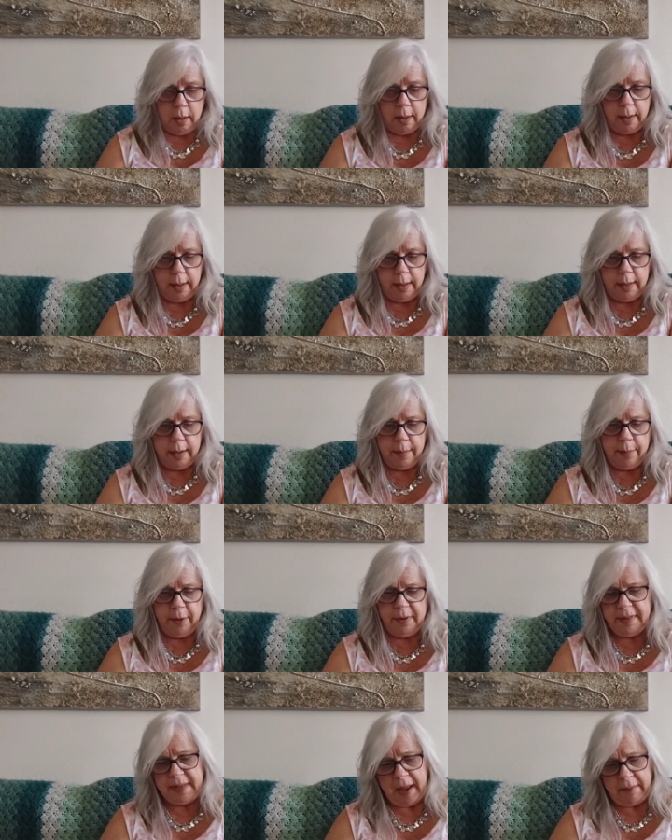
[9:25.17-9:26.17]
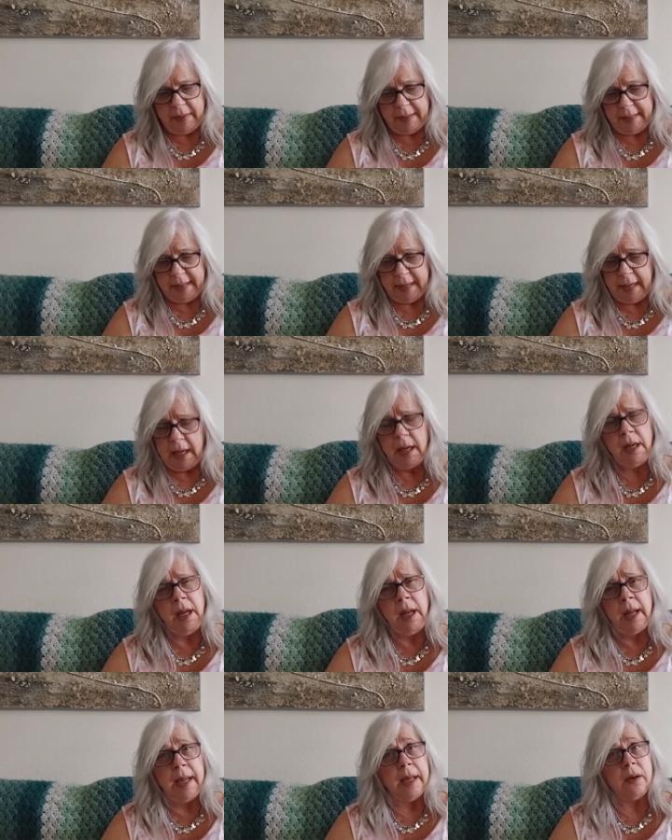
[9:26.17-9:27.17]
Uh, number 17,
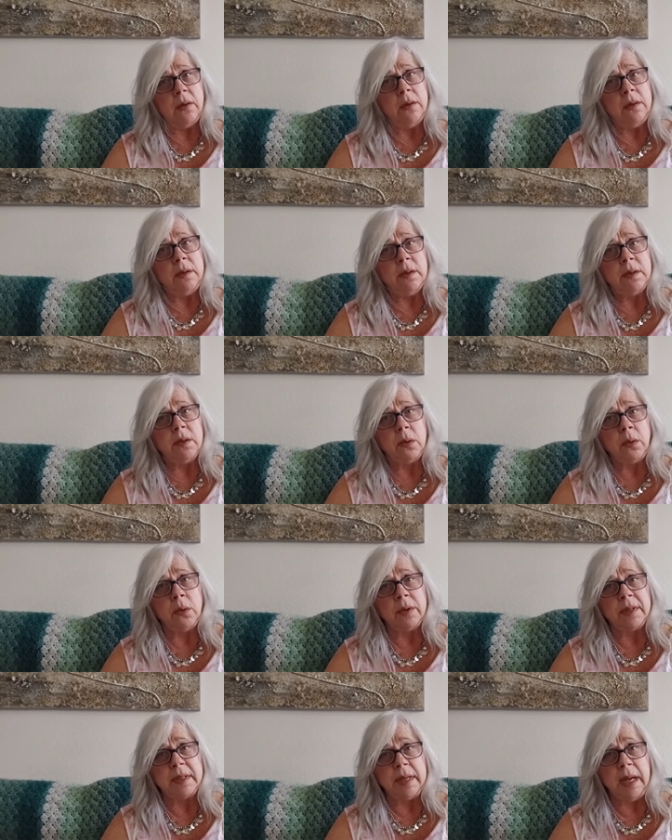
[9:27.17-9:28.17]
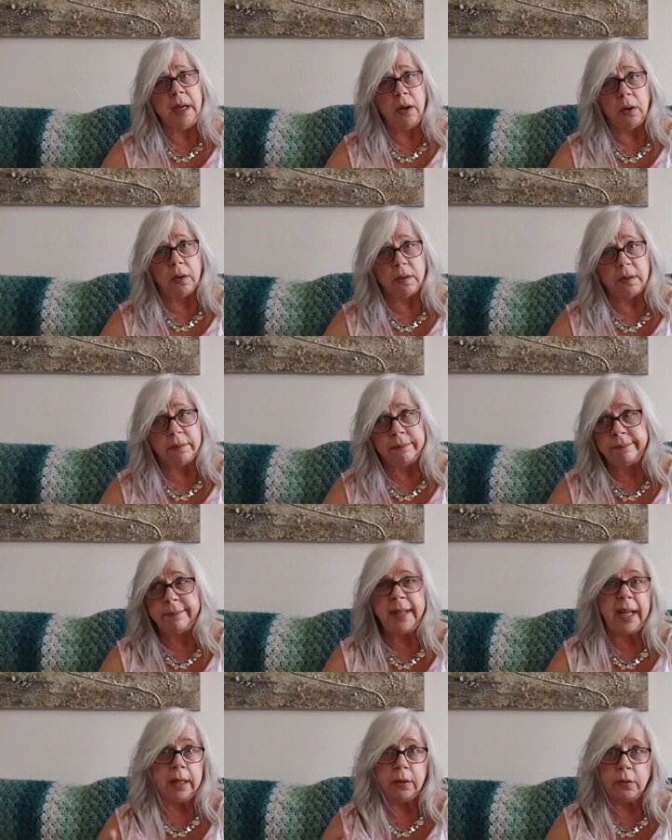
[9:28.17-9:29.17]
heels or sneakers,
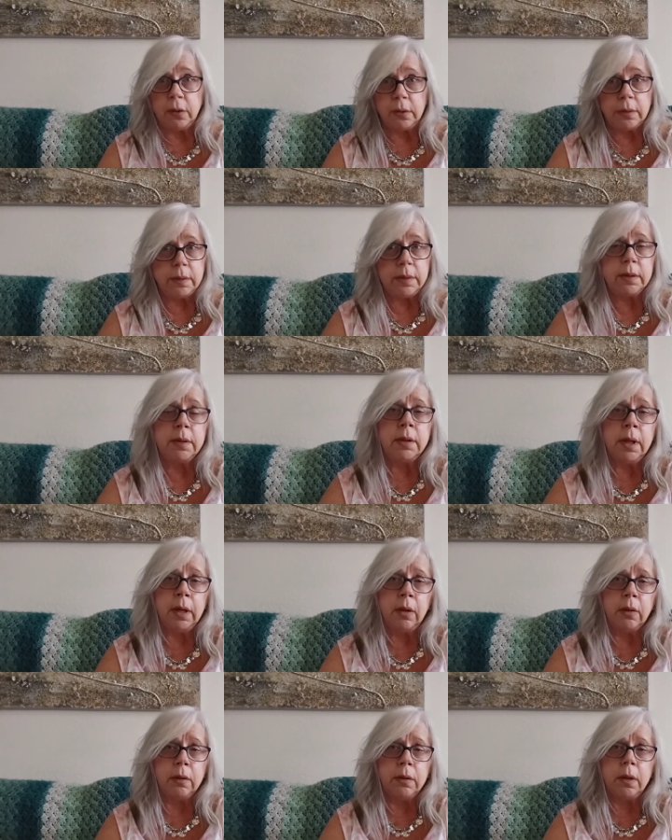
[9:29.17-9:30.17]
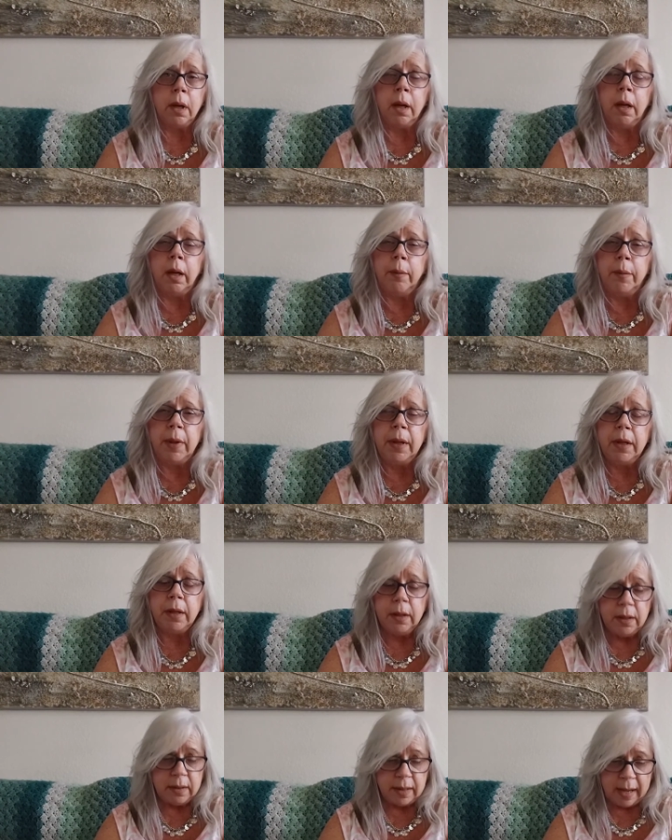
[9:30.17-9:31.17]
tennis shoes, sneakers. Um,
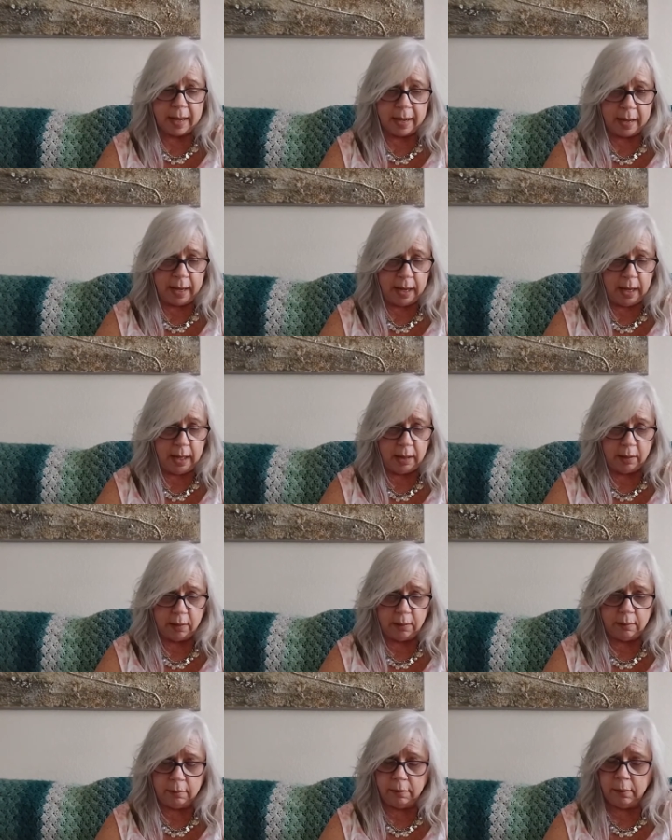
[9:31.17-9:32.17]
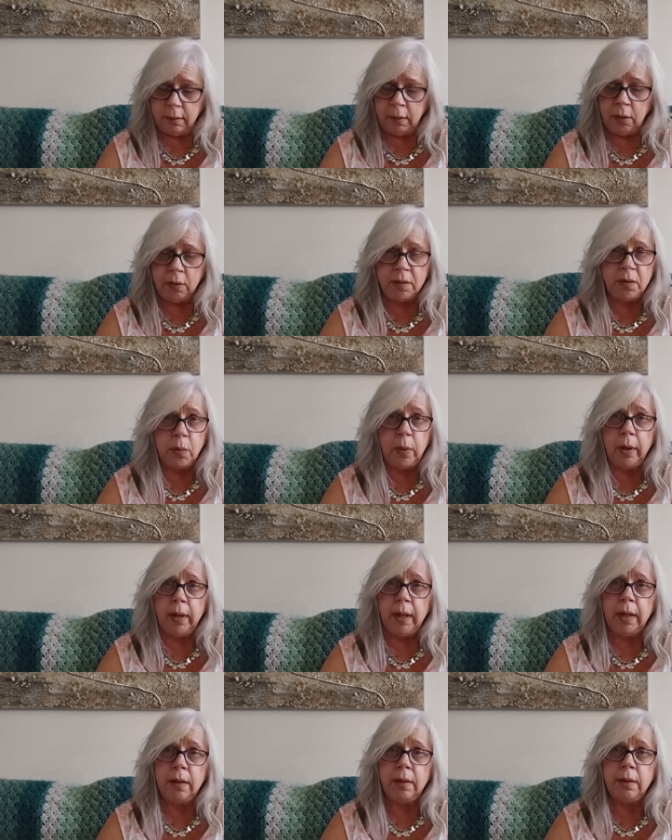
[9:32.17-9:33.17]
I used to wear
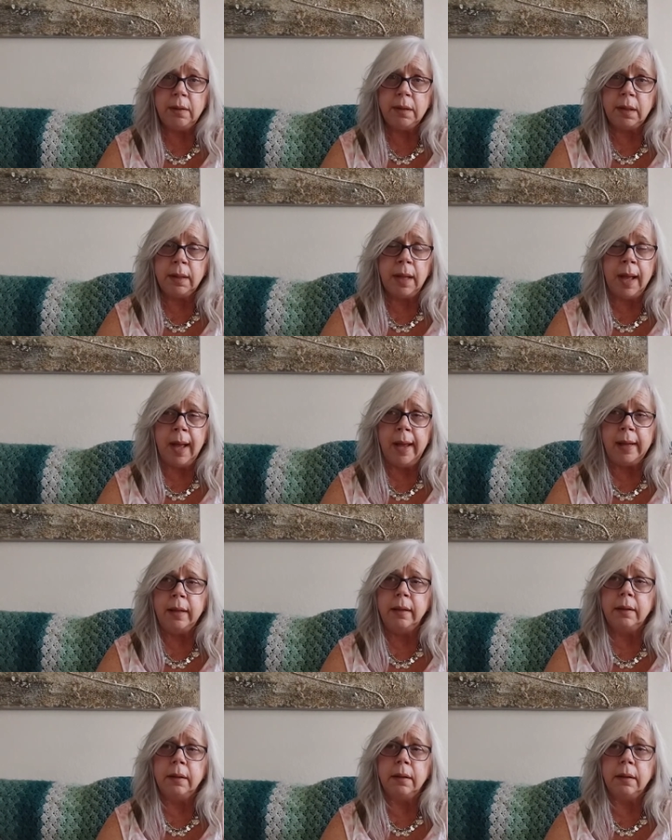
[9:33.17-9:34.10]
heels a lot.